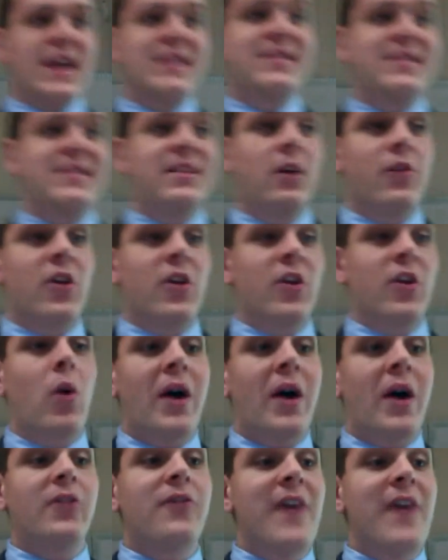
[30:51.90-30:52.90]
It still
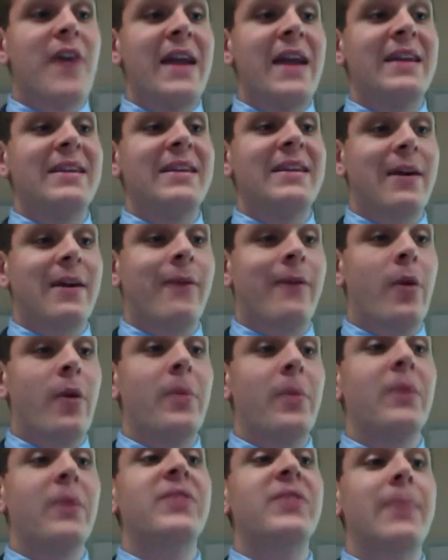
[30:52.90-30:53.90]
requires Fannin to take
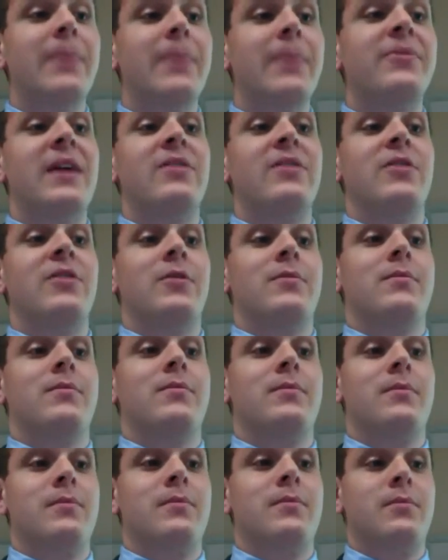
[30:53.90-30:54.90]
affirmative steps to enter.
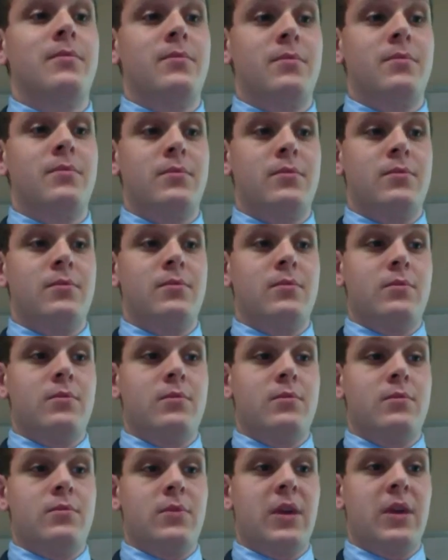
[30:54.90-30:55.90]

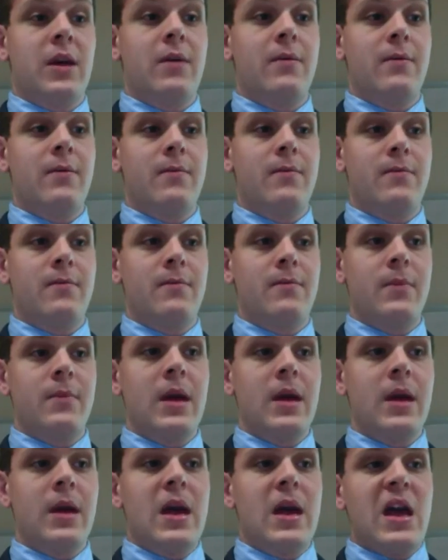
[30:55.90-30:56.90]
Okay.
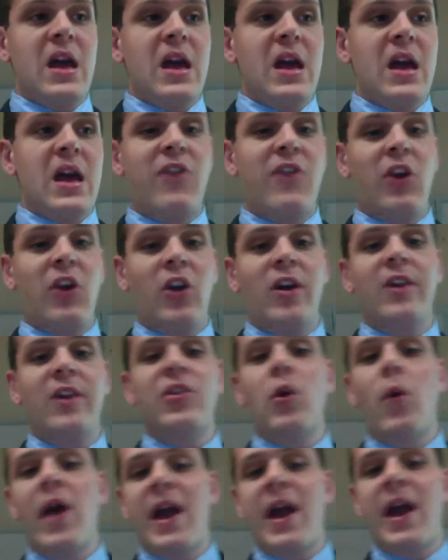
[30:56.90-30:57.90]
If you
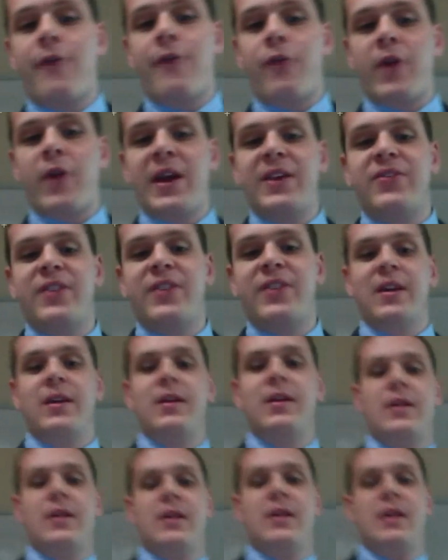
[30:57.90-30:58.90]
look at the way I phrased
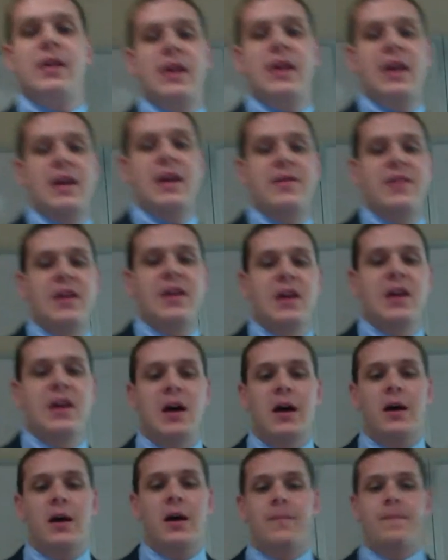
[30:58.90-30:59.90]
it in the,
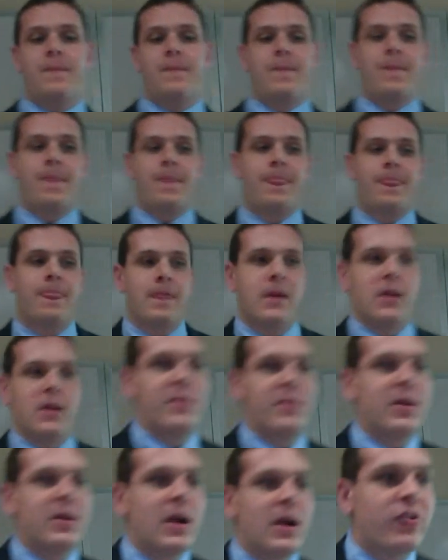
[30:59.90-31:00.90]
uh,
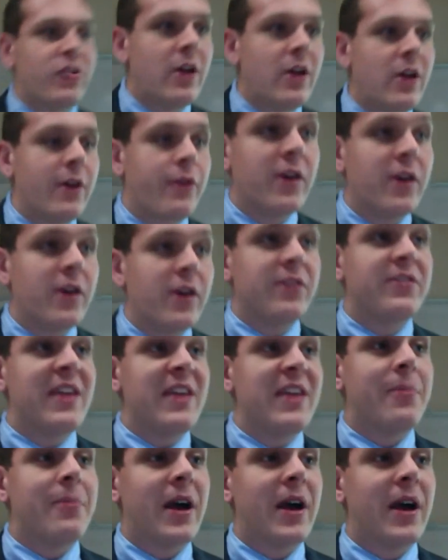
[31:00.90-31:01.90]
yeah, let me. I'll show you how I phrase a
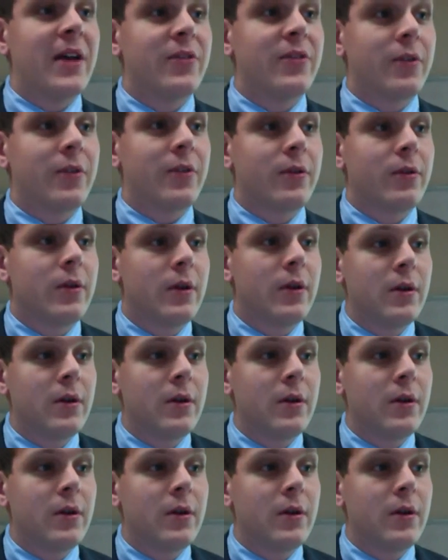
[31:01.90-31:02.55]
sample answer.